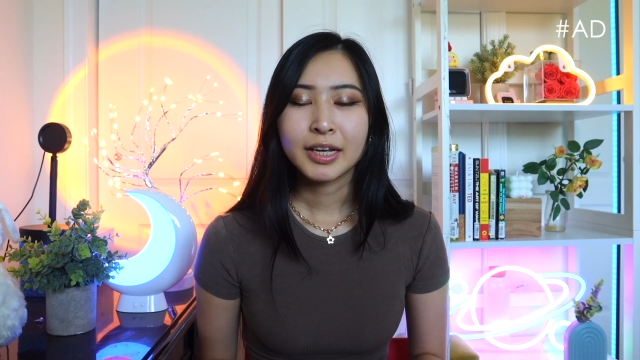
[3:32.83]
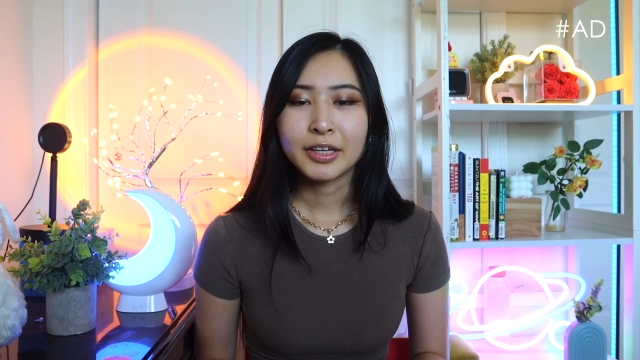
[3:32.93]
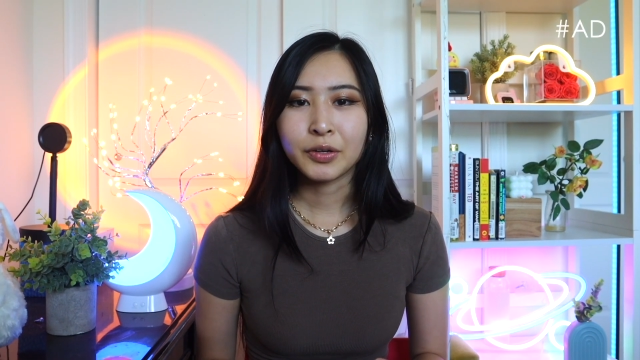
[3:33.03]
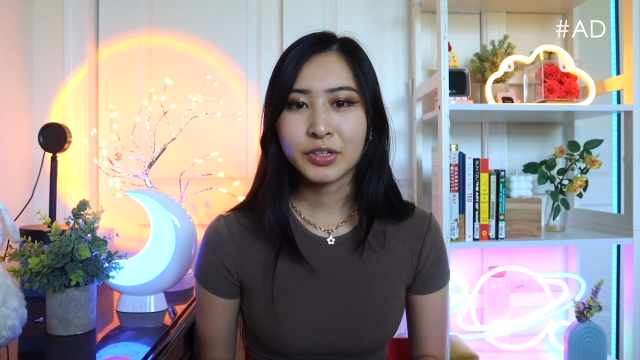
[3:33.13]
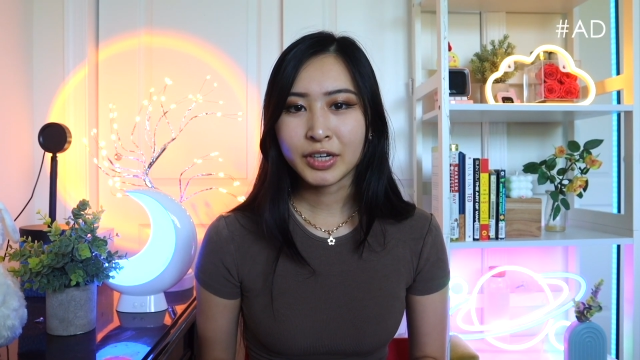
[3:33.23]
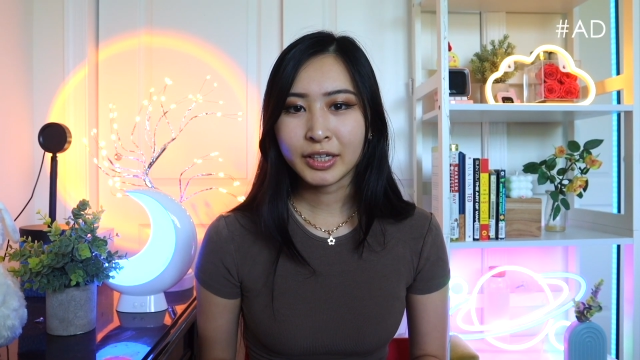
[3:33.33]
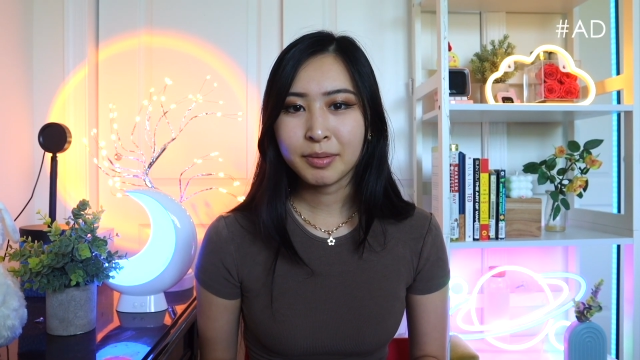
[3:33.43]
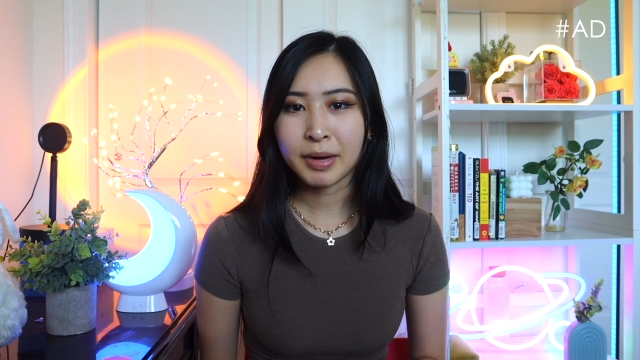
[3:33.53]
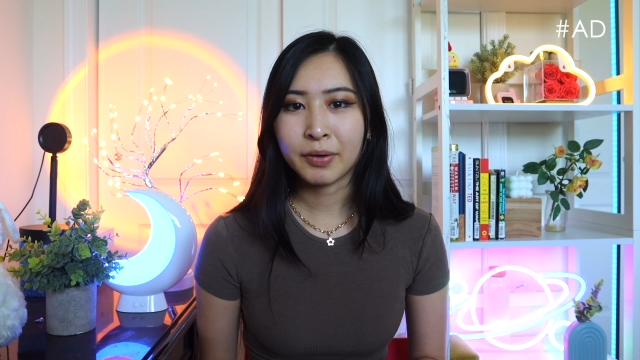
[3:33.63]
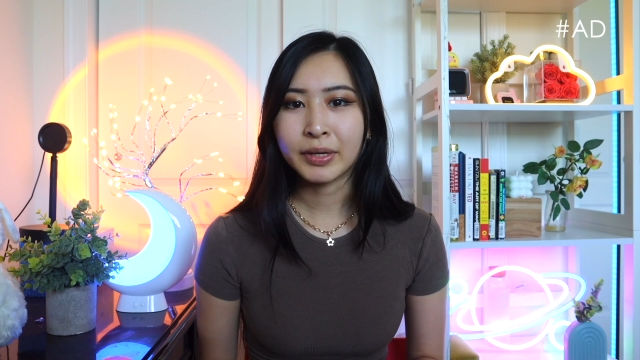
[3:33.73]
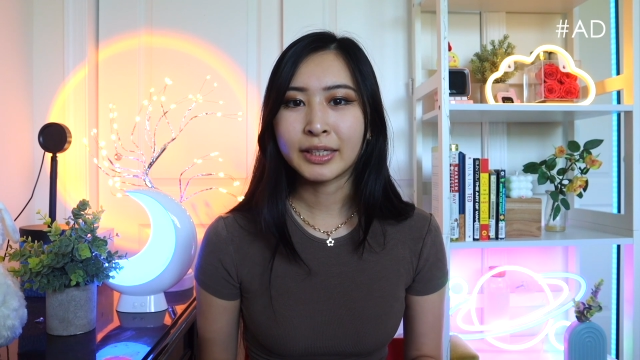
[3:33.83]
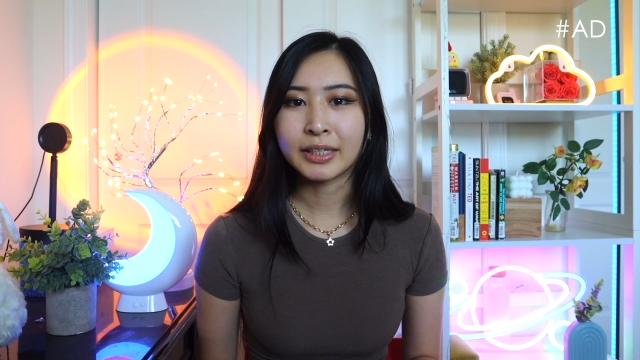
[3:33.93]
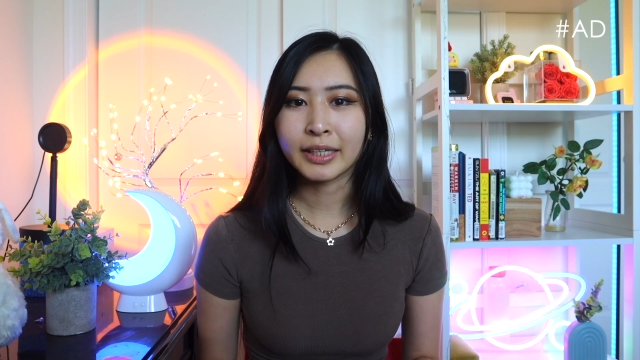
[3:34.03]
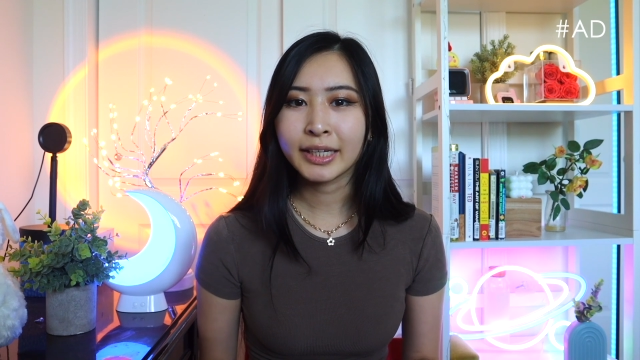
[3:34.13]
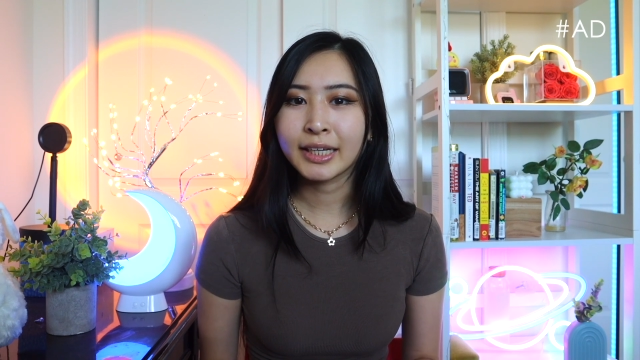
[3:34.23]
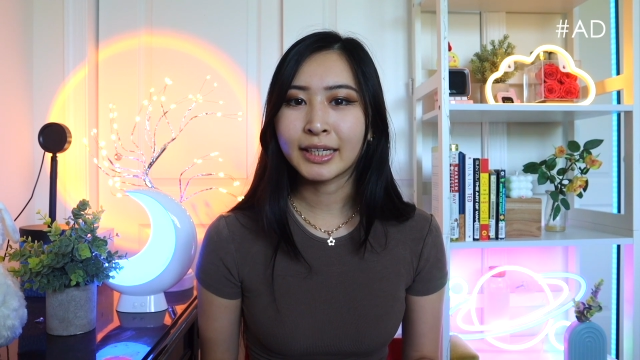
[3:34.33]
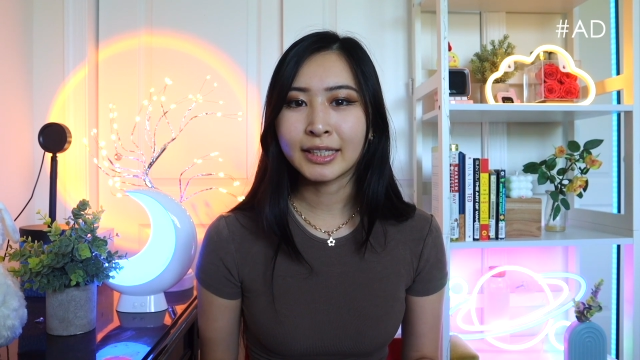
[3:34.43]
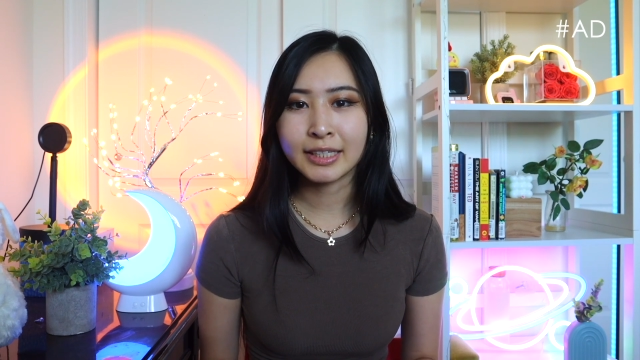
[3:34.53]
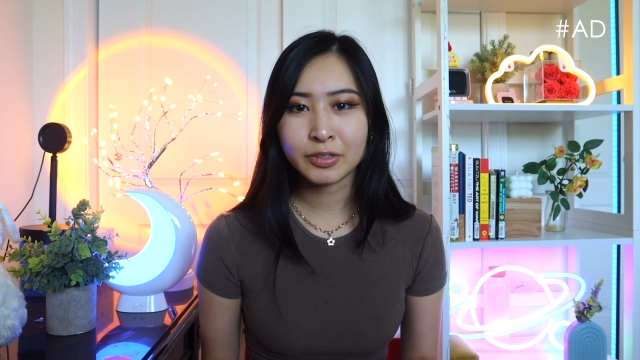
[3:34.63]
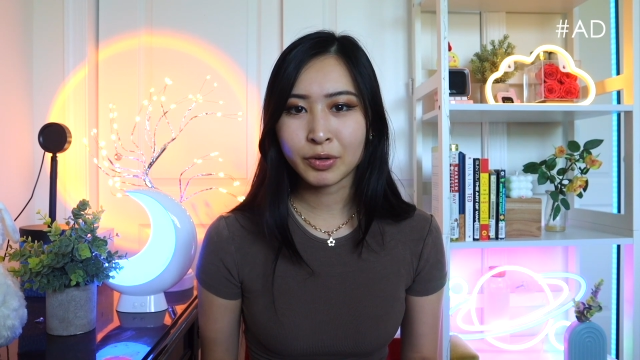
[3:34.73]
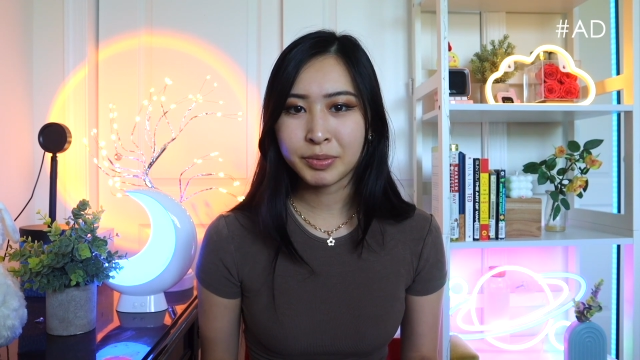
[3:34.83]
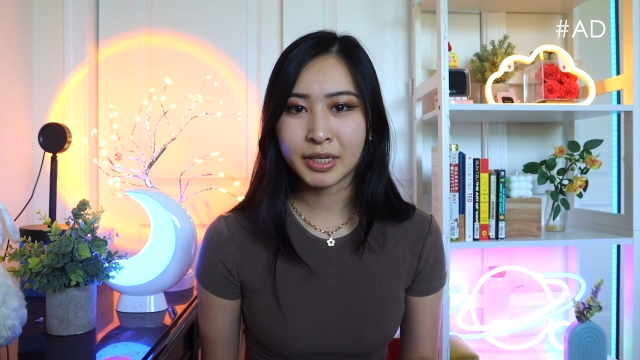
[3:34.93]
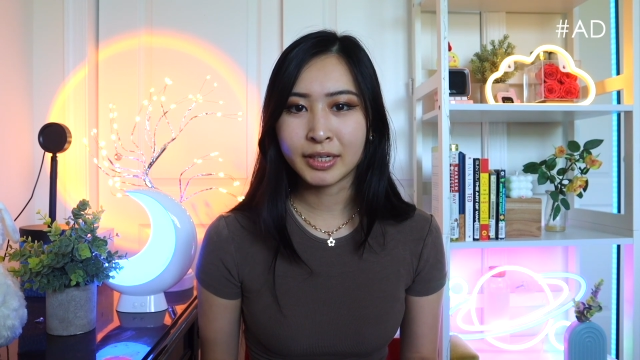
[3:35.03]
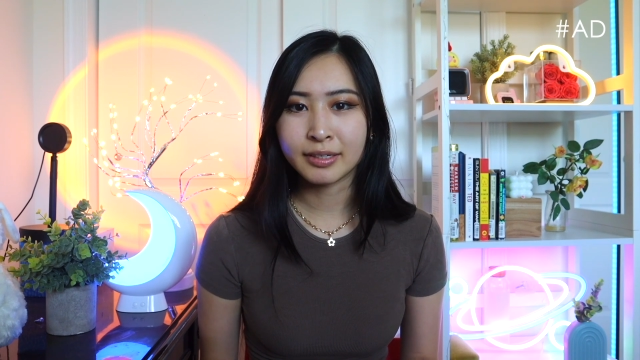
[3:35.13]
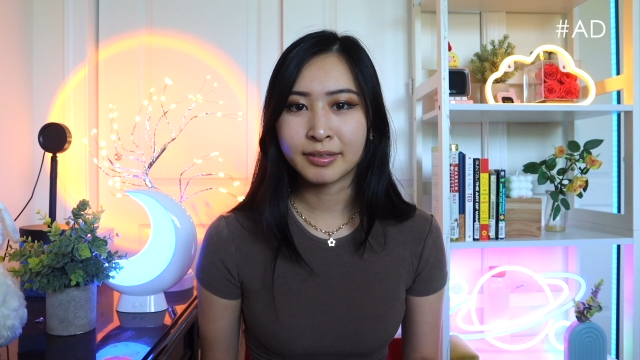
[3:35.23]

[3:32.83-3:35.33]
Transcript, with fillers: You can check them out in the link in the description.